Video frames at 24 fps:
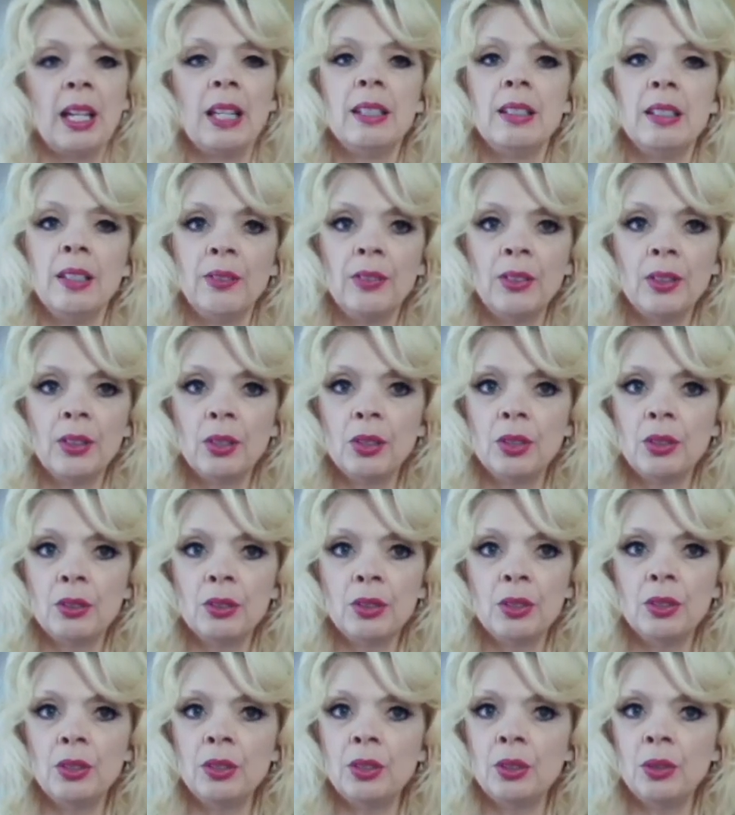difficult
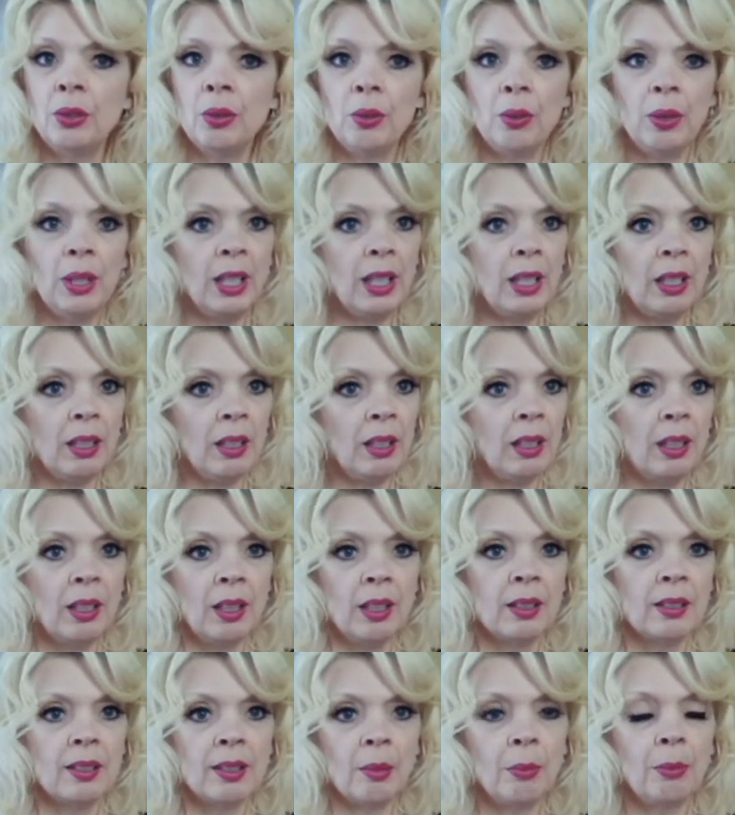to do in
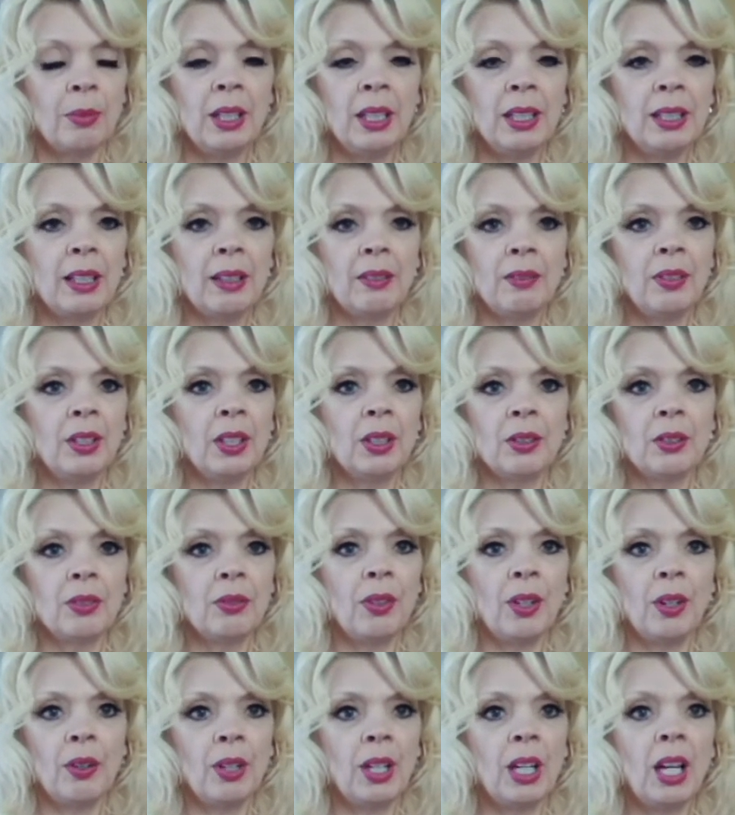something that feels
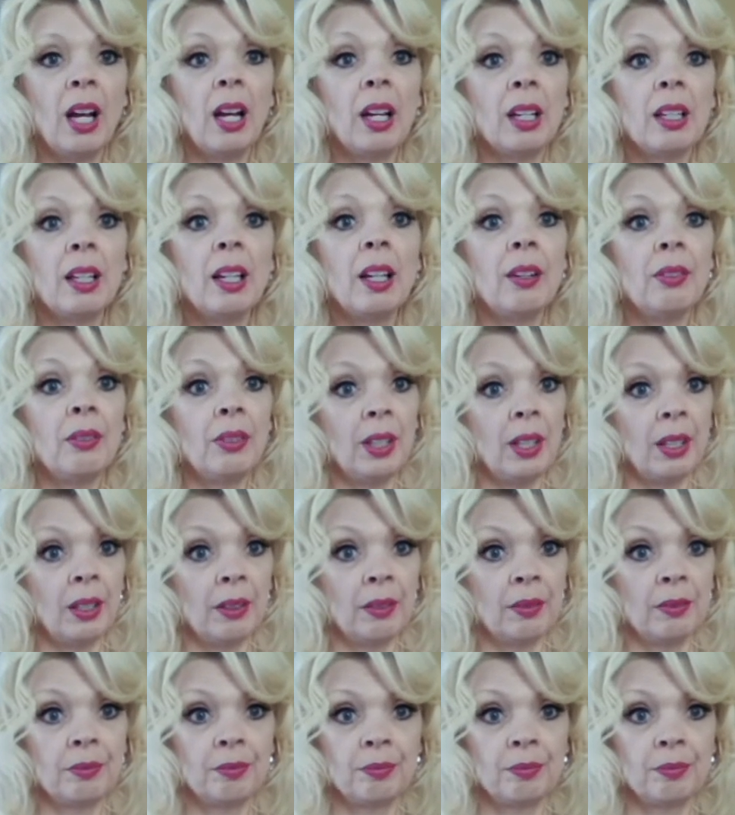very unloving.